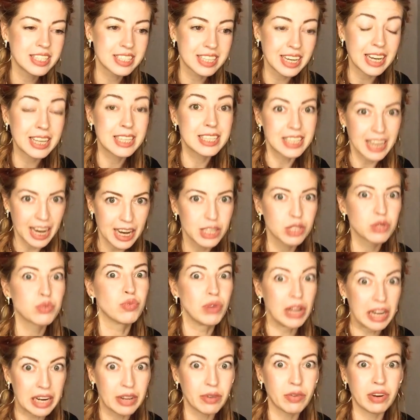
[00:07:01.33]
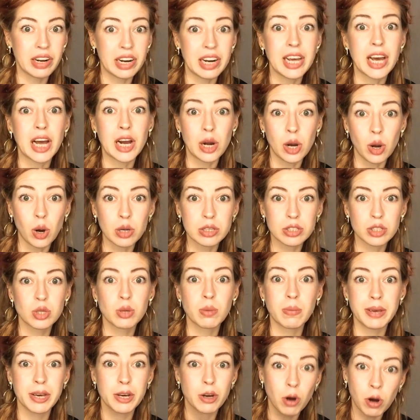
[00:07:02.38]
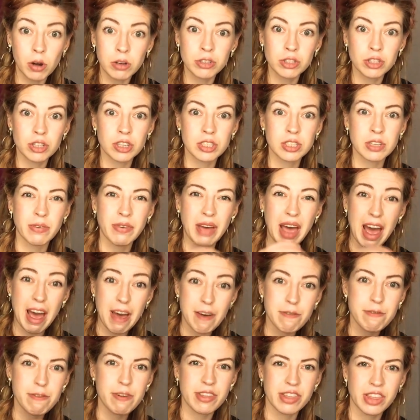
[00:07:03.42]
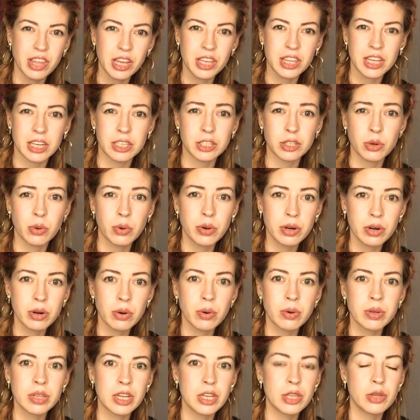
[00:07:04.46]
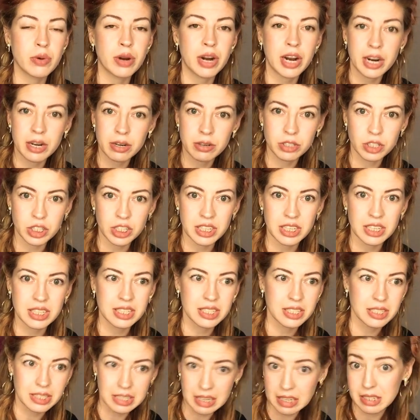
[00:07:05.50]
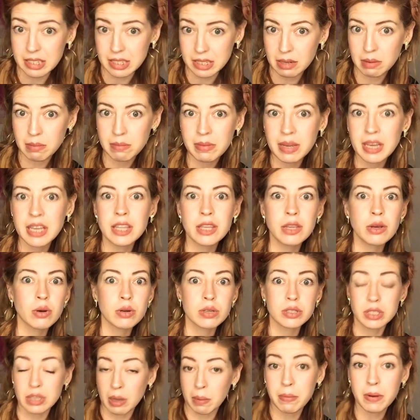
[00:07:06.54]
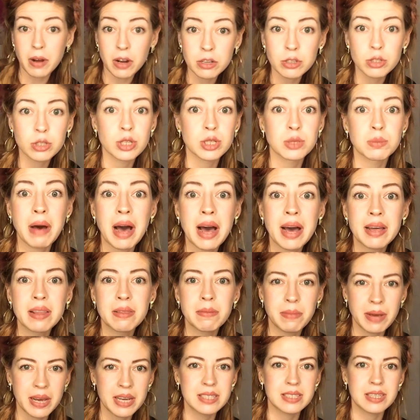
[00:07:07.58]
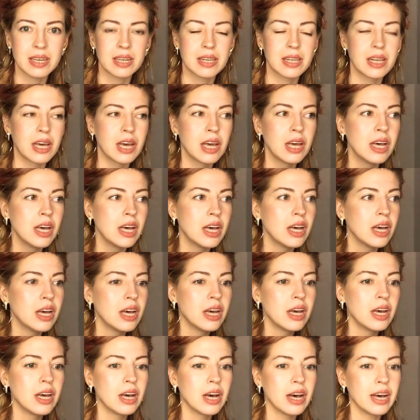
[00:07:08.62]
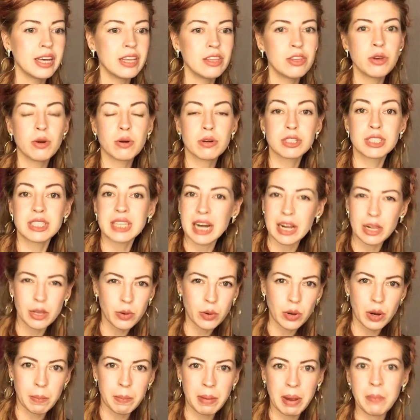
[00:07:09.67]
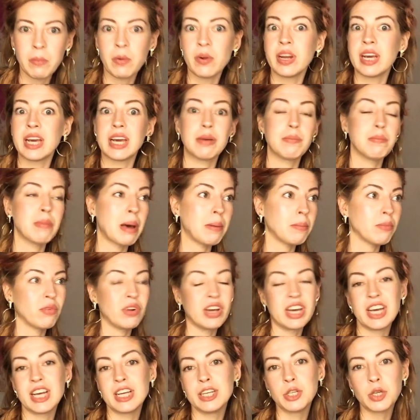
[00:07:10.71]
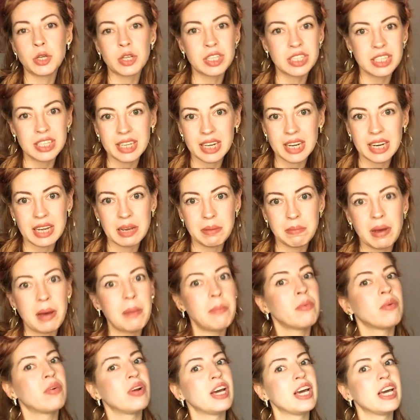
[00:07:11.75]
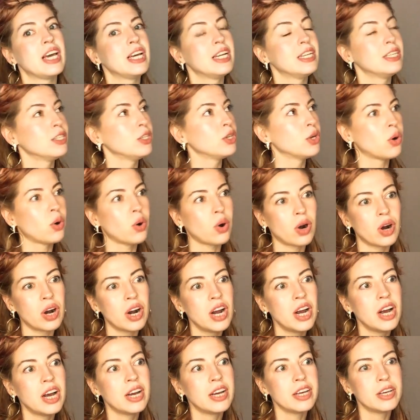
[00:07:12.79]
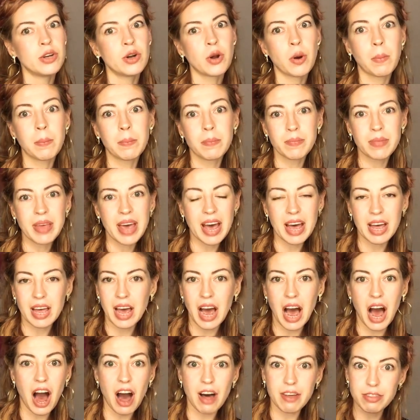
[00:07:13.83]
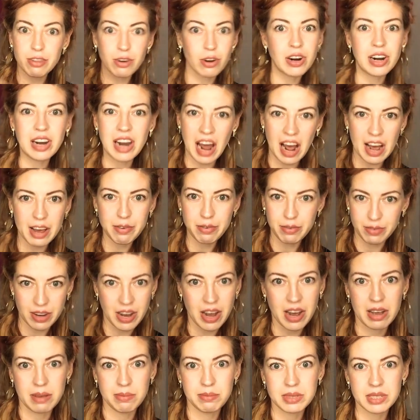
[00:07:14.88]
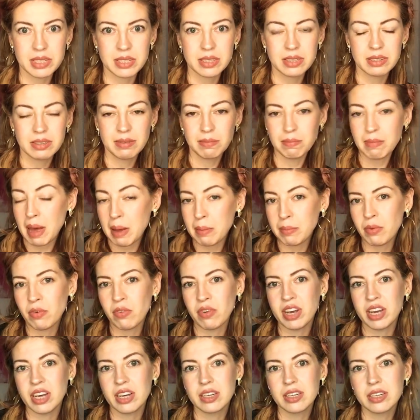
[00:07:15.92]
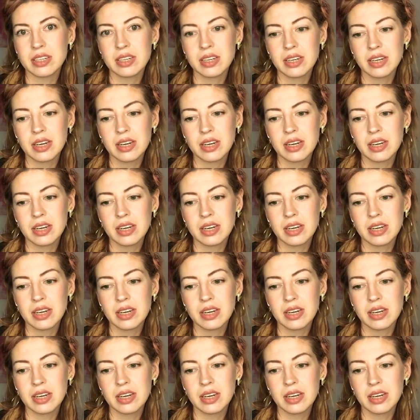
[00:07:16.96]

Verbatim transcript: It, it takes really, really a lot to be conscious of everything that's going on in your energetic system, in your subconscious mind, basically, in your cellular memory, memory, in your DNA memory, in your, you know, uh, other lifetimes memory.